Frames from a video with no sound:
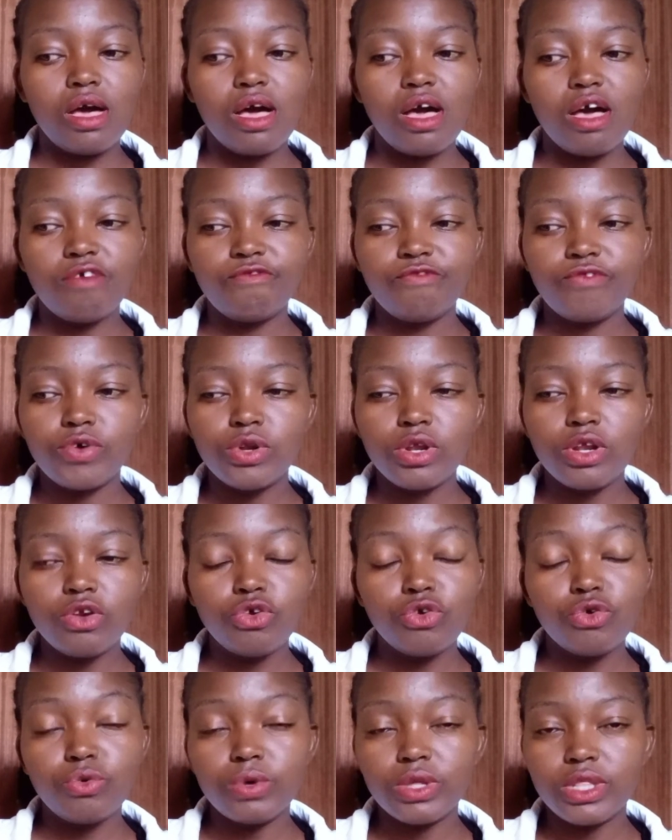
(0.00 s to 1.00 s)
her phone, I
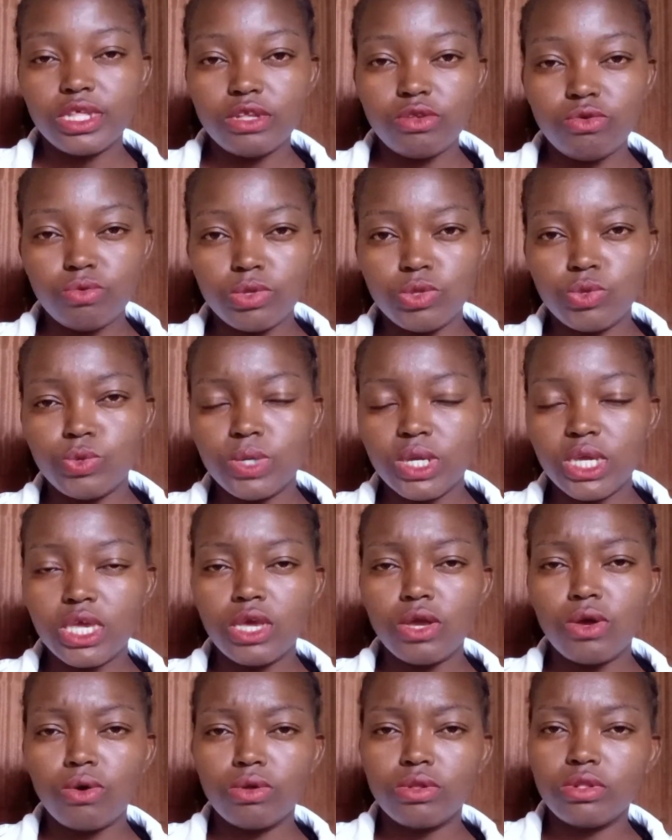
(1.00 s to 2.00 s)
don't know whether it was
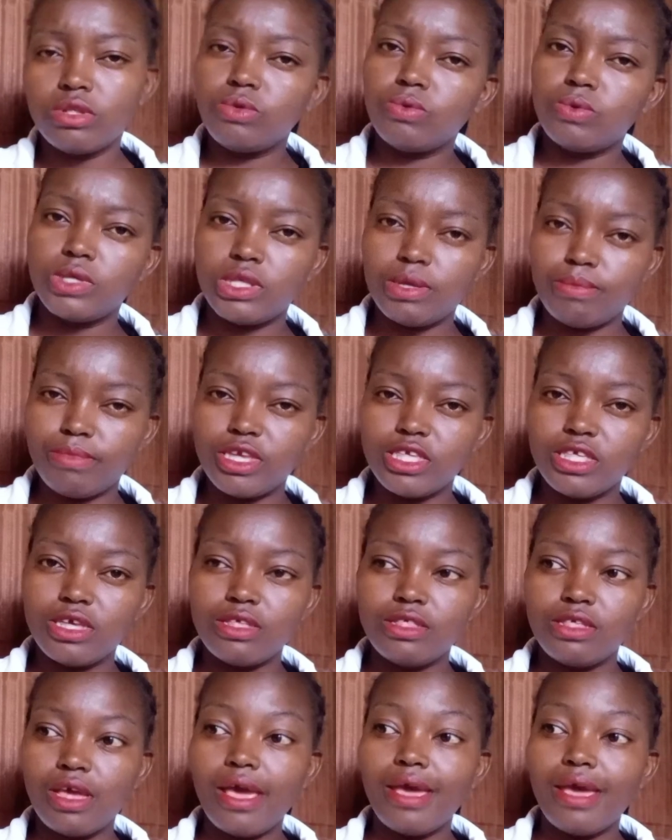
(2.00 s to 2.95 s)
ringing or it was a message,